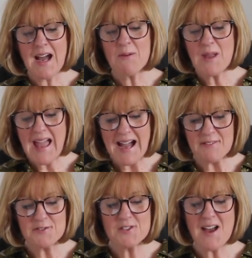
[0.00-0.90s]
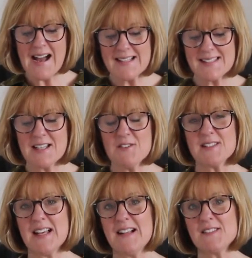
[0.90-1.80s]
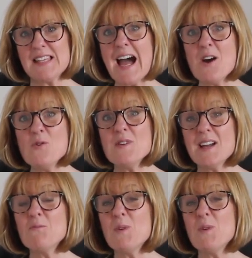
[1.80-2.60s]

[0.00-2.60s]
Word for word: and we have to ask ourselves how can